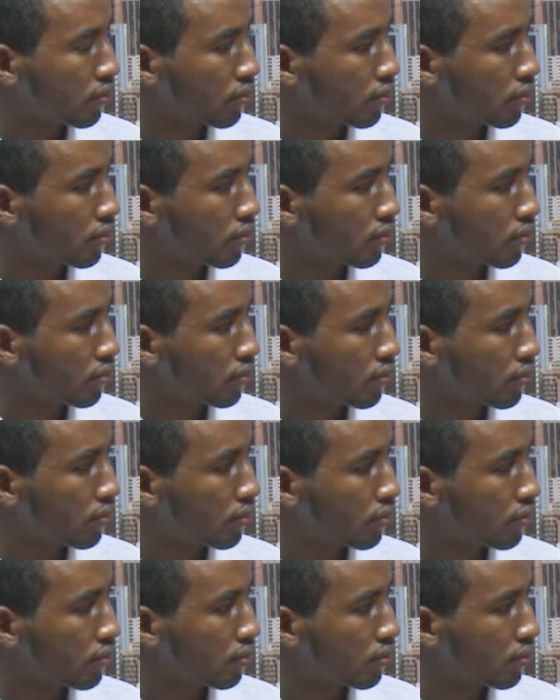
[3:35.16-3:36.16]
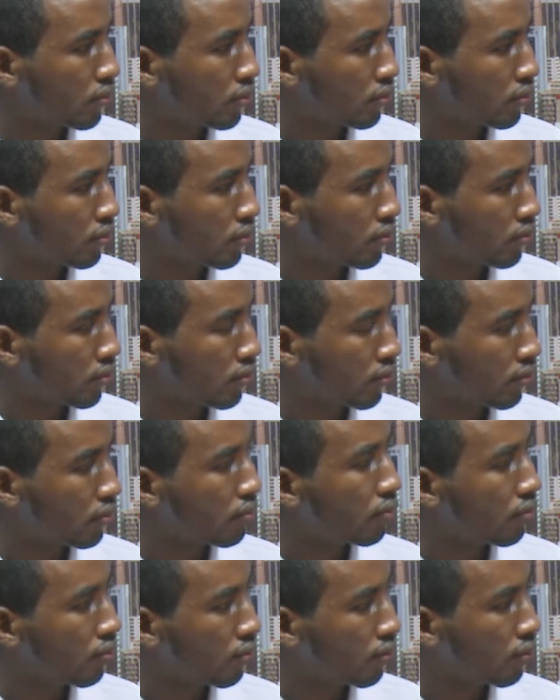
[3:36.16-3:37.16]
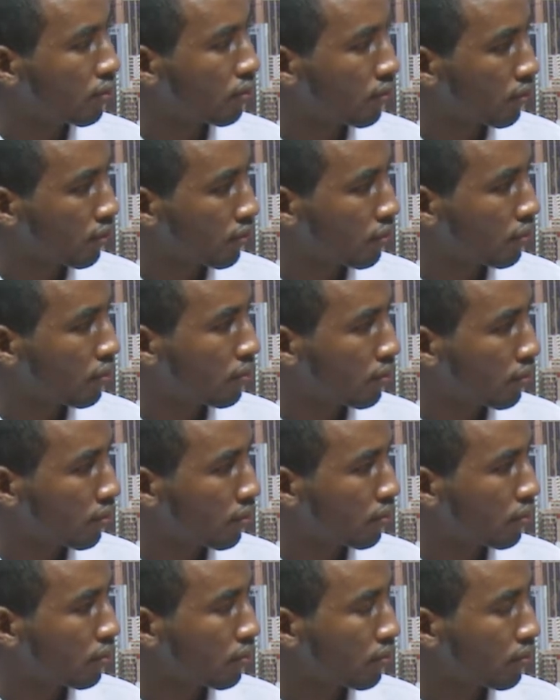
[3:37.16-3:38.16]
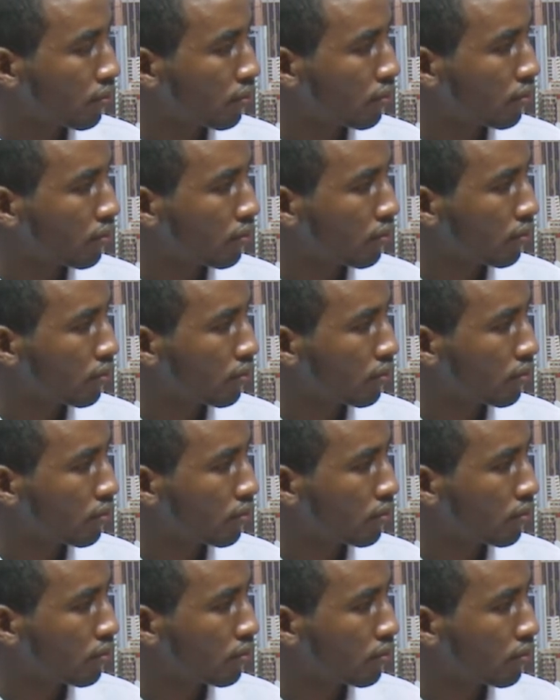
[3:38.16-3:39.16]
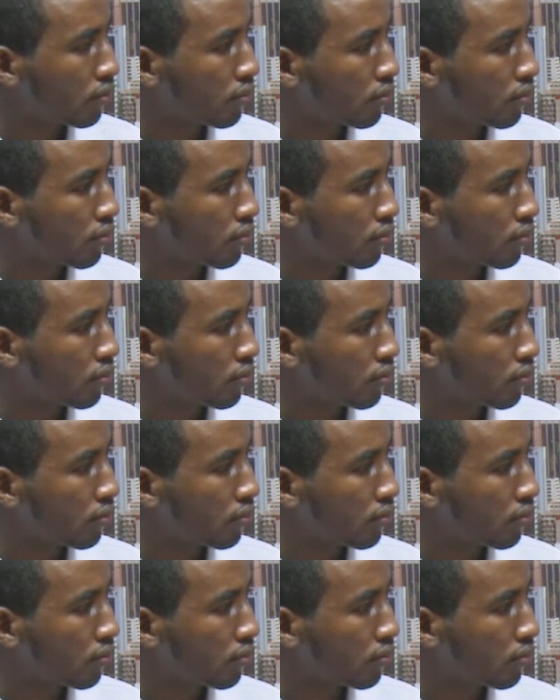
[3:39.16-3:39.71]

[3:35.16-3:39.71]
No words are spoken by the person on screen.